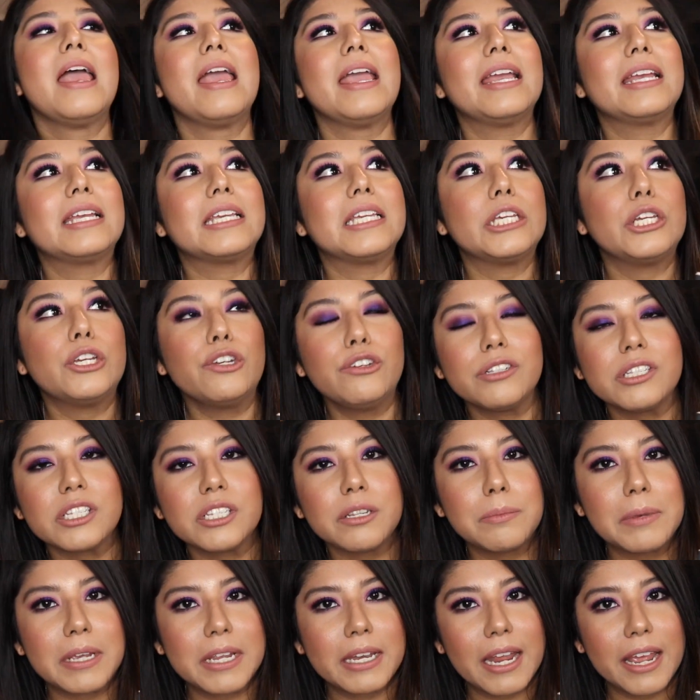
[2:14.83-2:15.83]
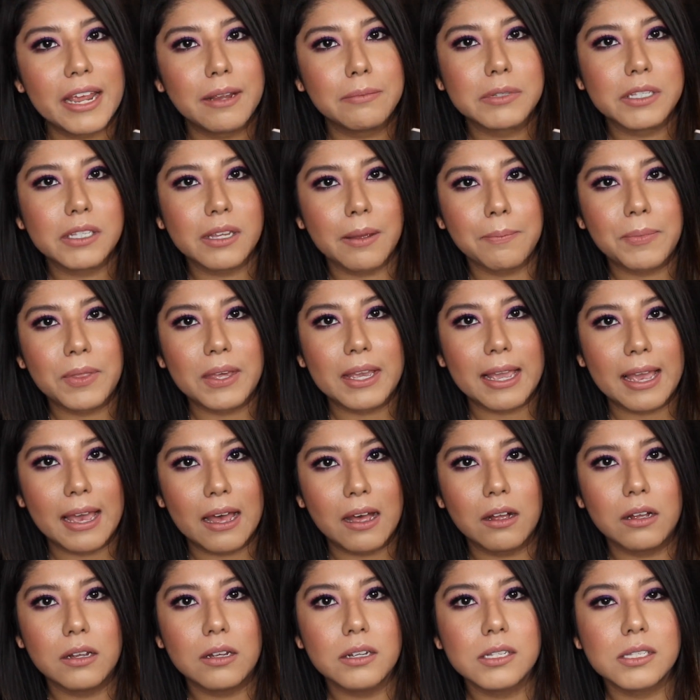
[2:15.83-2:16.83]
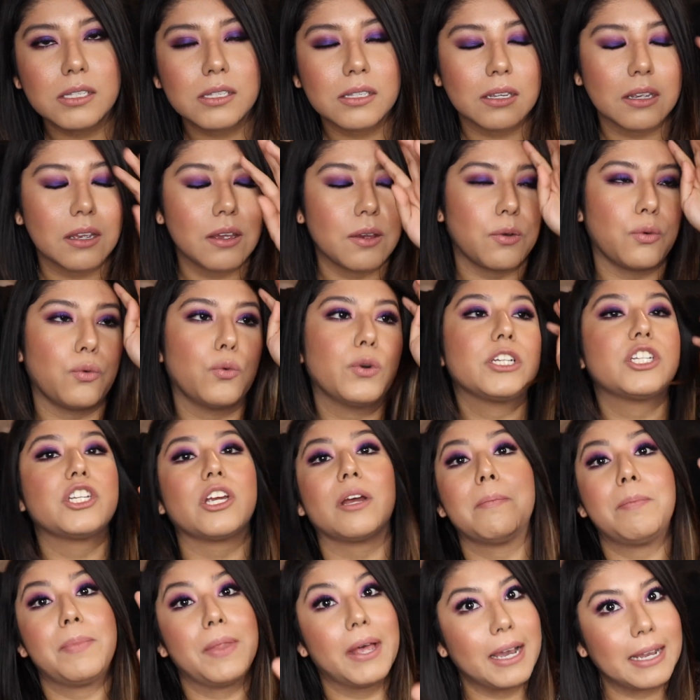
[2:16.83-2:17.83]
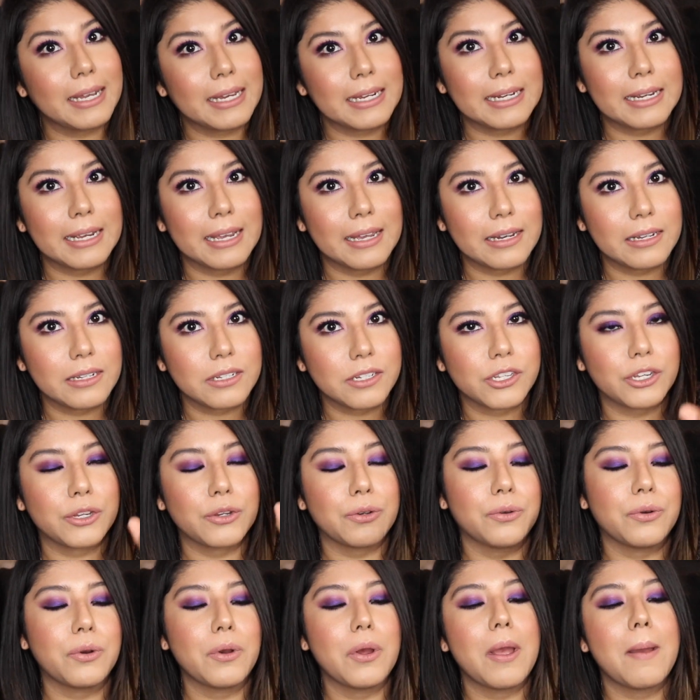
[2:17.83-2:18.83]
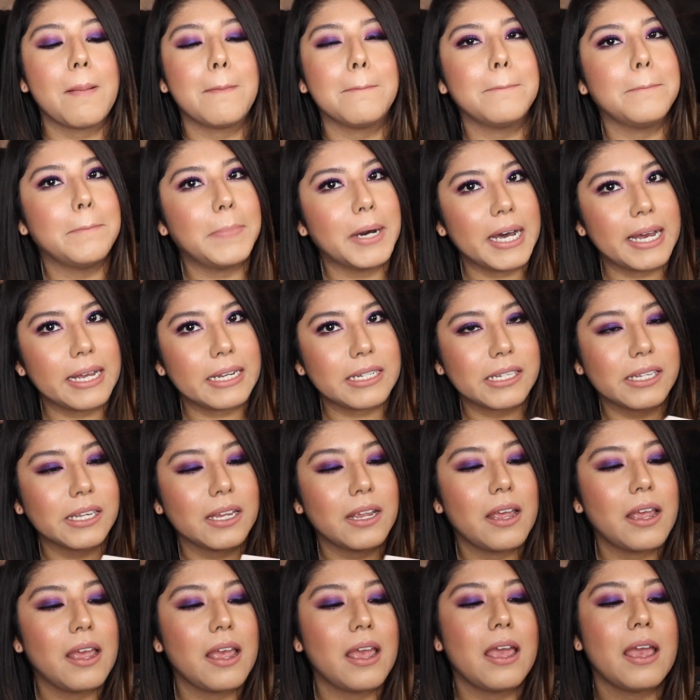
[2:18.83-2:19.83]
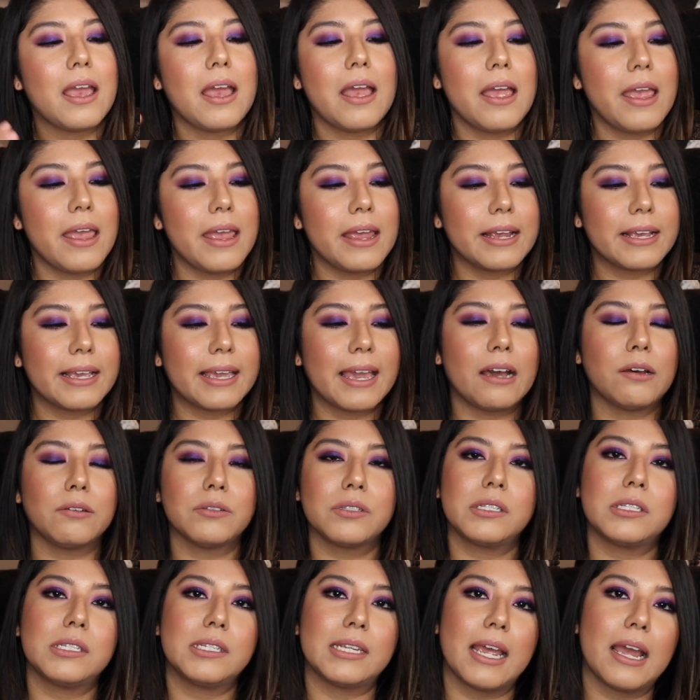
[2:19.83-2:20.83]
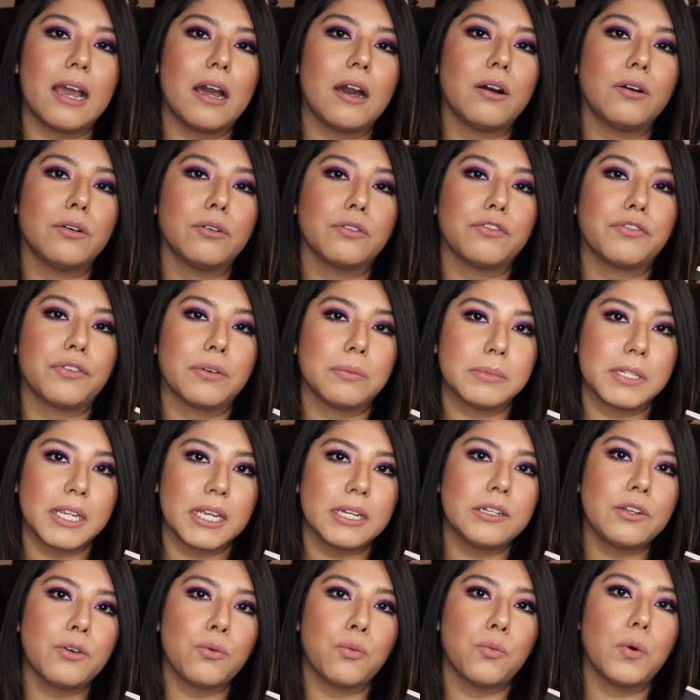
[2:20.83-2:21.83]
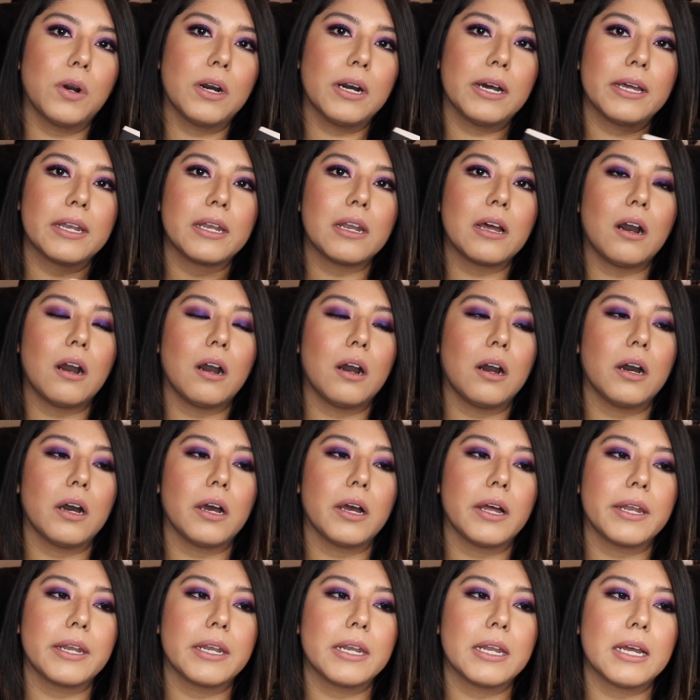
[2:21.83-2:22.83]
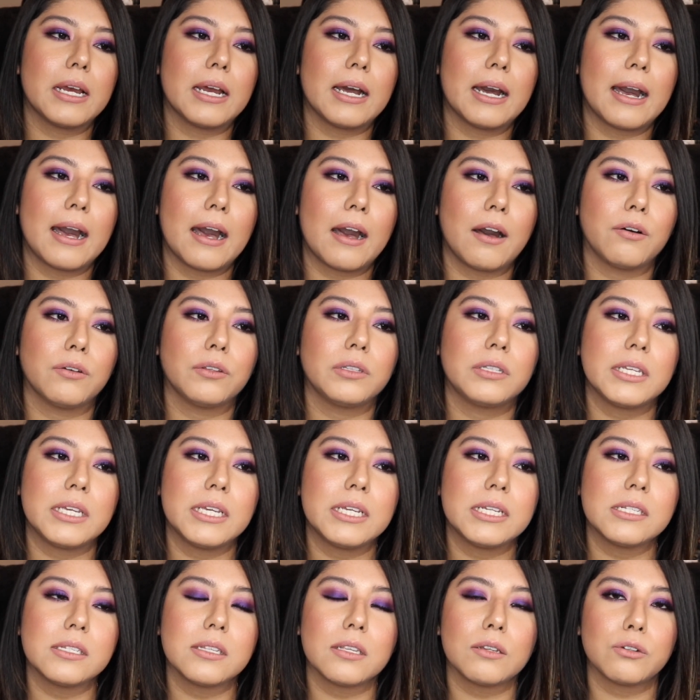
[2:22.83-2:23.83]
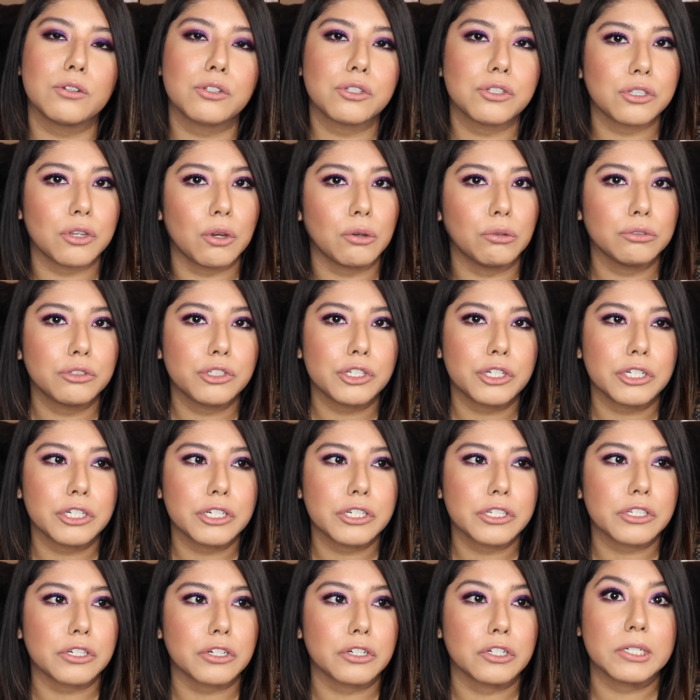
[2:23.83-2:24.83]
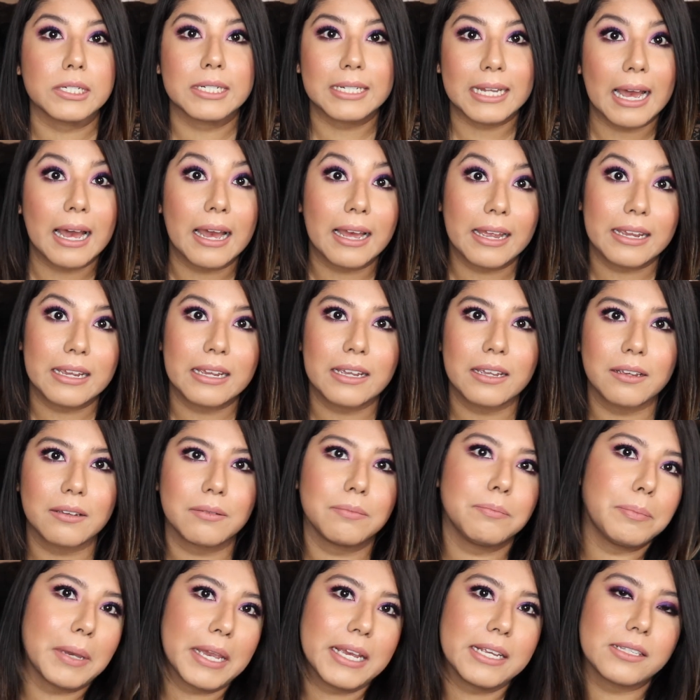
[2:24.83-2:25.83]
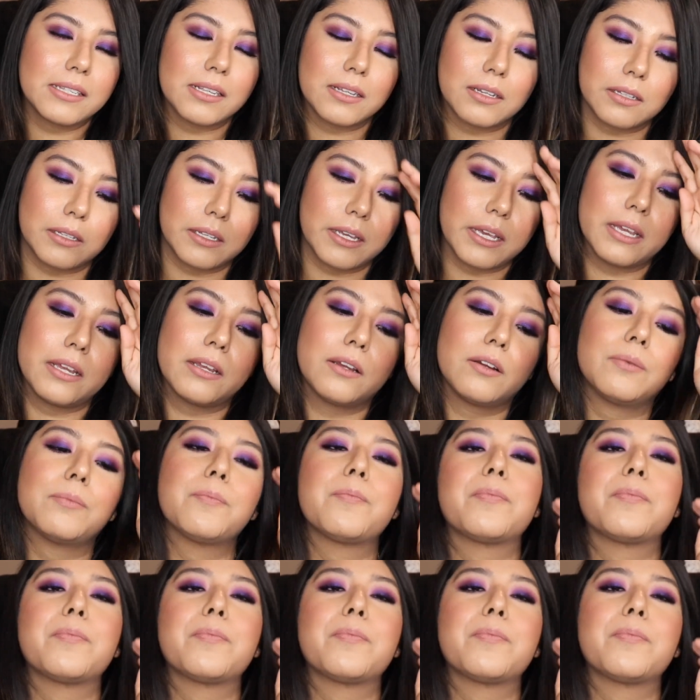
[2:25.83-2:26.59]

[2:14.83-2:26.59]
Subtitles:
It used to be named something else, which I'm not gonna get into, but it counts down from 10 to 1 on how these little soldiers are dying, basically.